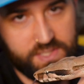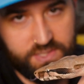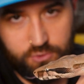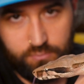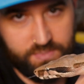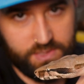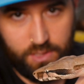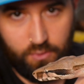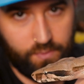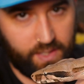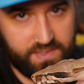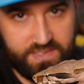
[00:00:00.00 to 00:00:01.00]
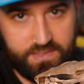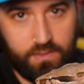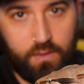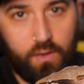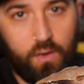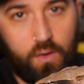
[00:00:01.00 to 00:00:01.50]
assume slowness.
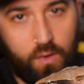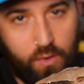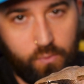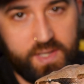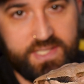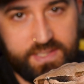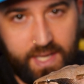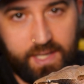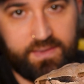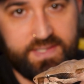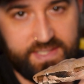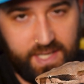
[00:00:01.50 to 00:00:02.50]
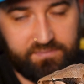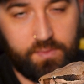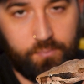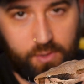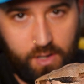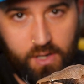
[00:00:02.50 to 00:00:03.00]
Always take the safety
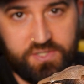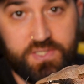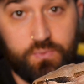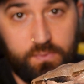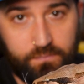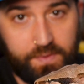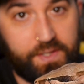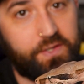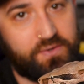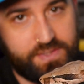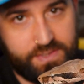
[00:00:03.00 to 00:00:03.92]
precautions when feeding your